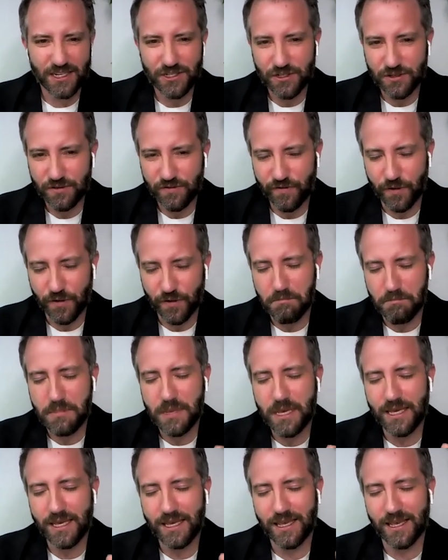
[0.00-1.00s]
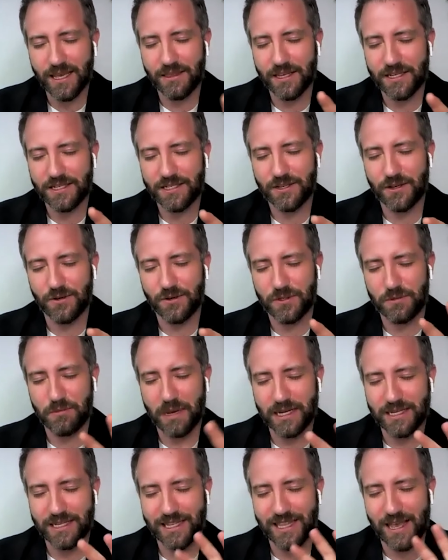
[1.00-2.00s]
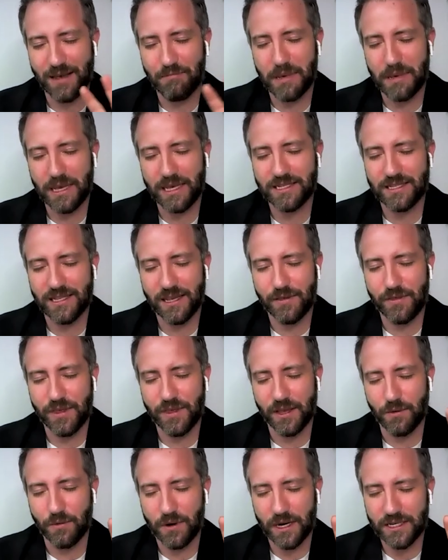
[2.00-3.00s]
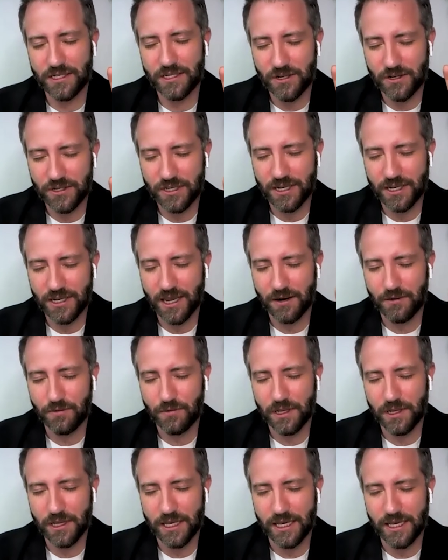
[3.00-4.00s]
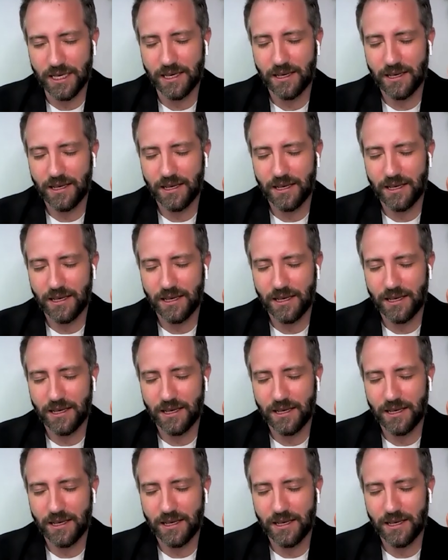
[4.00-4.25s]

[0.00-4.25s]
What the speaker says: for me, and this goes back to that baseline thing, when I start to get really